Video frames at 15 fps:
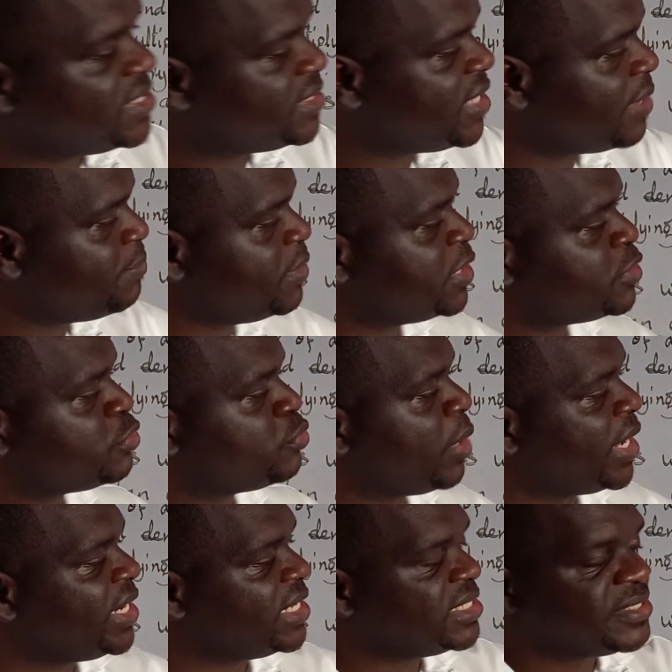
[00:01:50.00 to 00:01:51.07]
step is to
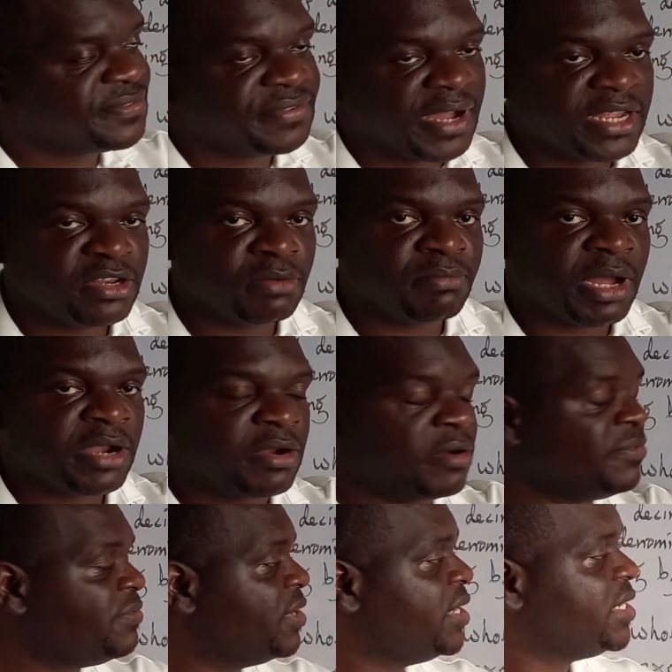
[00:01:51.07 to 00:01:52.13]
identify number
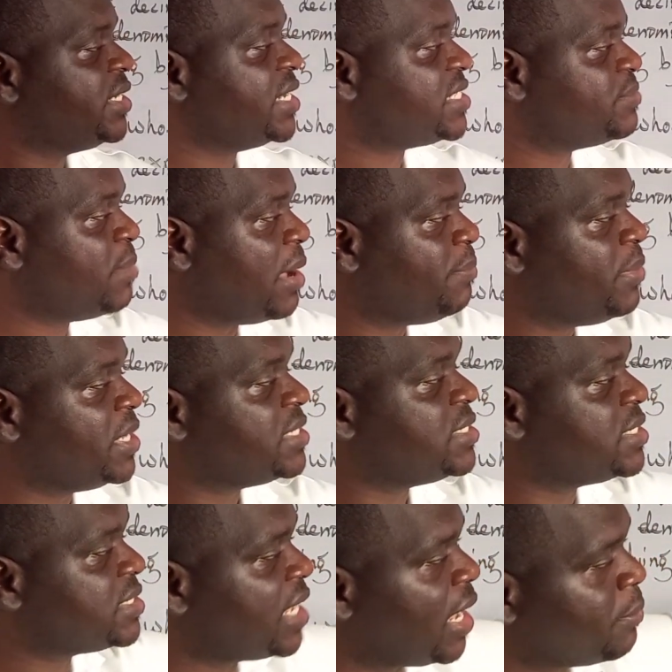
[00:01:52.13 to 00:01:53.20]
of decimal
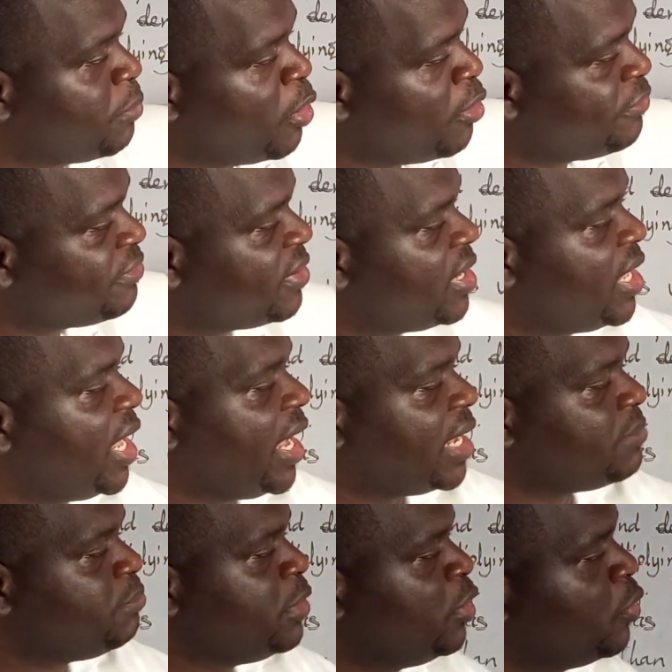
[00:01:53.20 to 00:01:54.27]
places above
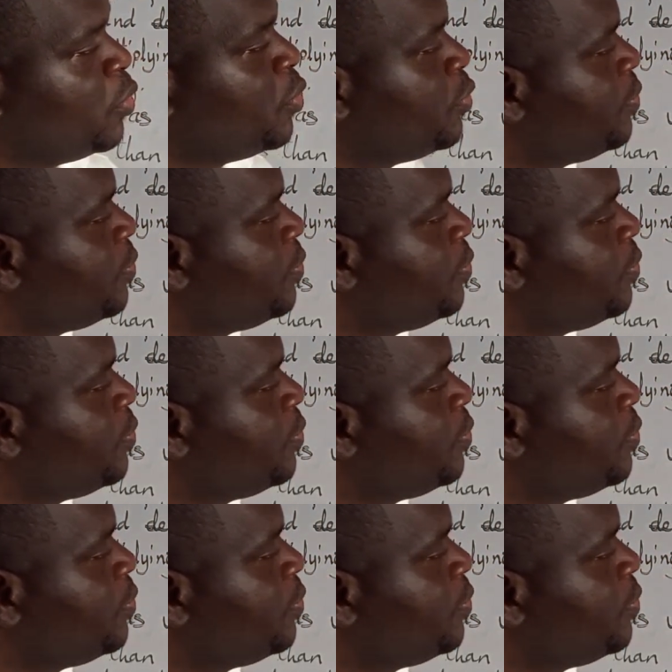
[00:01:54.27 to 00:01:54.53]
and below.